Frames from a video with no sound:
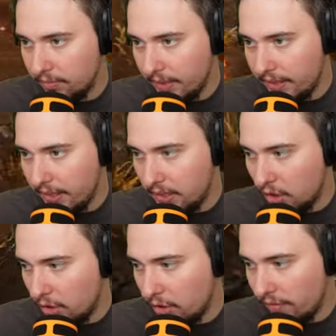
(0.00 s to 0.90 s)
but there is a
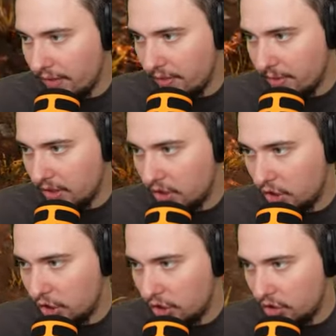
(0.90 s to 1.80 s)
lot of enemies
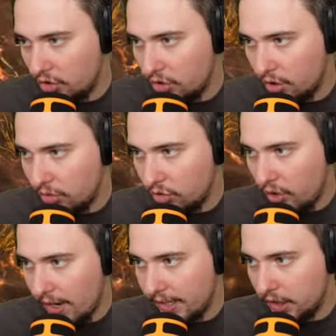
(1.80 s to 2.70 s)
just, you know,
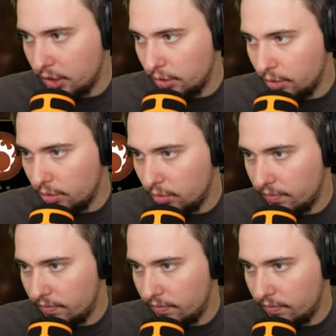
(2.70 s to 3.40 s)
trying to